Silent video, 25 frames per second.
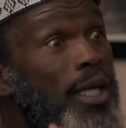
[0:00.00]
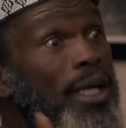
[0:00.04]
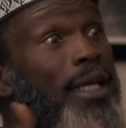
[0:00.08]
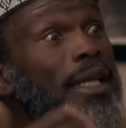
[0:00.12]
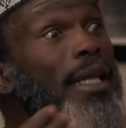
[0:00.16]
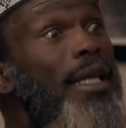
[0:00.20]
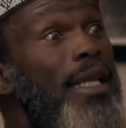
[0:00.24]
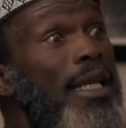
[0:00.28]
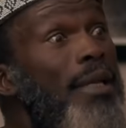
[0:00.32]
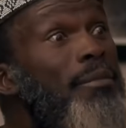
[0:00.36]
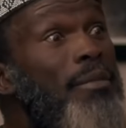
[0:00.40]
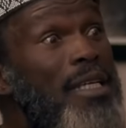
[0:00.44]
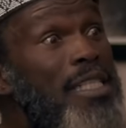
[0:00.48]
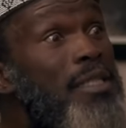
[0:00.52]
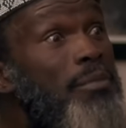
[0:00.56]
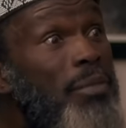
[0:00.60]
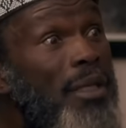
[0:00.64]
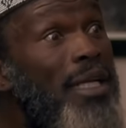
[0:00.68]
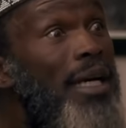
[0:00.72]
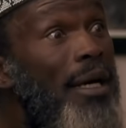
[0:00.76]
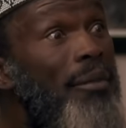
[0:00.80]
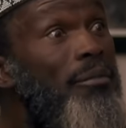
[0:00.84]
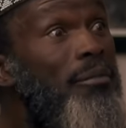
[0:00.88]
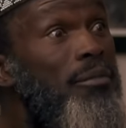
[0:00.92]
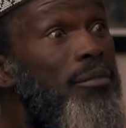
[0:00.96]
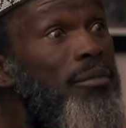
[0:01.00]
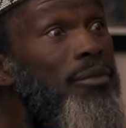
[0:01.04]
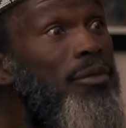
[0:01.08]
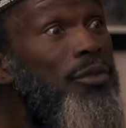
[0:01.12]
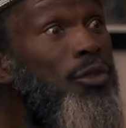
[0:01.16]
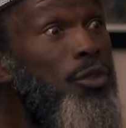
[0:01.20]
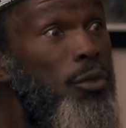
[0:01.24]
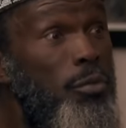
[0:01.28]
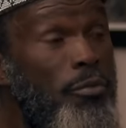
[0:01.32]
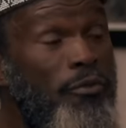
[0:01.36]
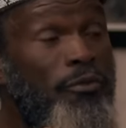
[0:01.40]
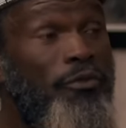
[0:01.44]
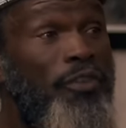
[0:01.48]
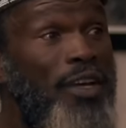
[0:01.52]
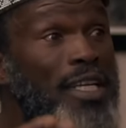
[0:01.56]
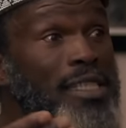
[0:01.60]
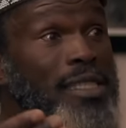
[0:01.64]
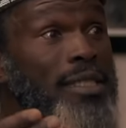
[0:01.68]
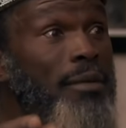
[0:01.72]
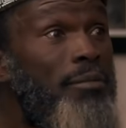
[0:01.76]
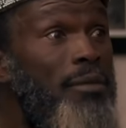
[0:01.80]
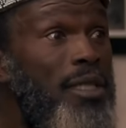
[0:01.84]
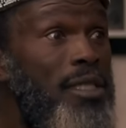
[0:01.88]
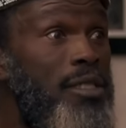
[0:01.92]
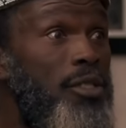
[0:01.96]
we really must become to I,
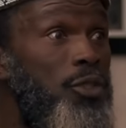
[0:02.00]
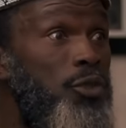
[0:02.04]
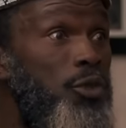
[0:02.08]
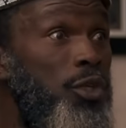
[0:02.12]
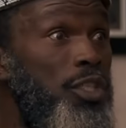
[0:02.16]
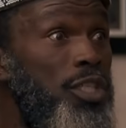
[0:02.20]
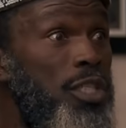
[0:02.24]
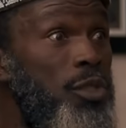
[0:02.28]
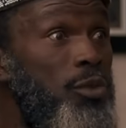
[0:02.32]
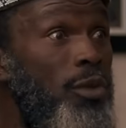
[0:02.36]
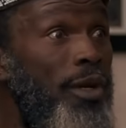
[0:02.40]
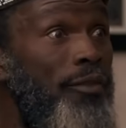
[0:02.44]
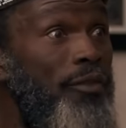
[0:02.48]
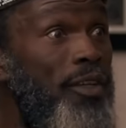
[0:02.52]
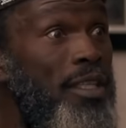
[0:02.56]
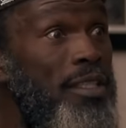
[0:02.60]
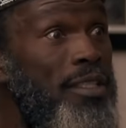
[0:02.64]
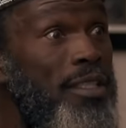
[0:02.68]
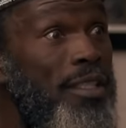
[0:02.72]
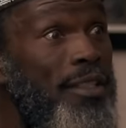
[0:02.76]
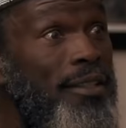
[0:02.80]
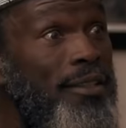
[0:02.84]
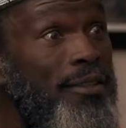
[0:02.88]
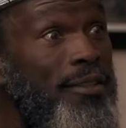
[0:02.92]
face up the situations we're facing.